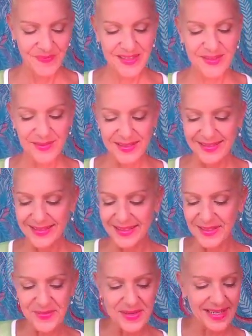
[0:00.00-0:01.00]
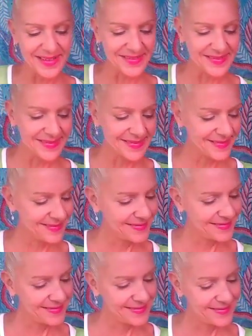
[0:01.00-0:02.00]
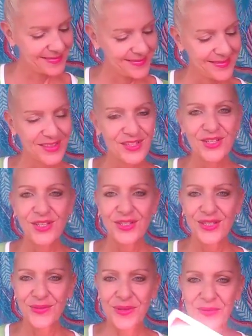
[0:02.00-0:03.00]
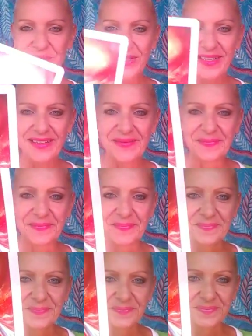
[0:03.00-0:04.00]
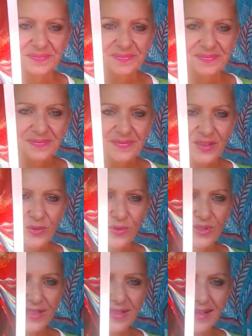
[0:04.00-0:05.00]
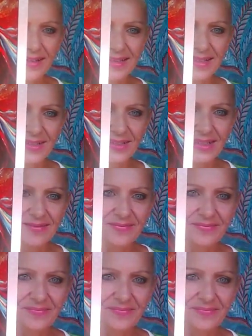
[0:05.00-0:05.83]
This one is a little bit long. Show it to you one more time. Gorgeous colours on it.